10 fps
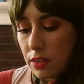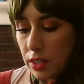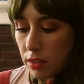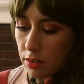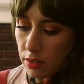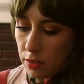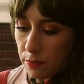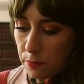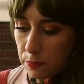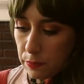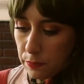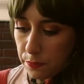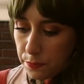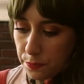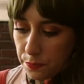
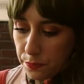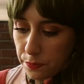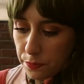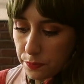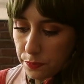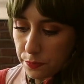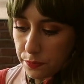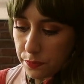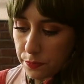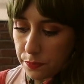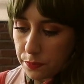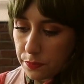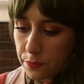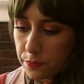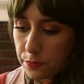
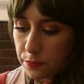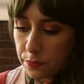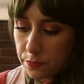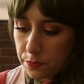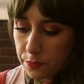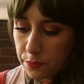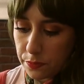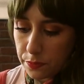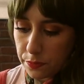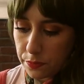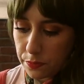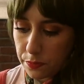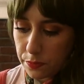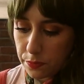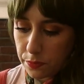
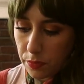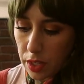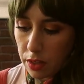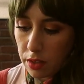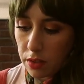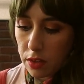[no speech]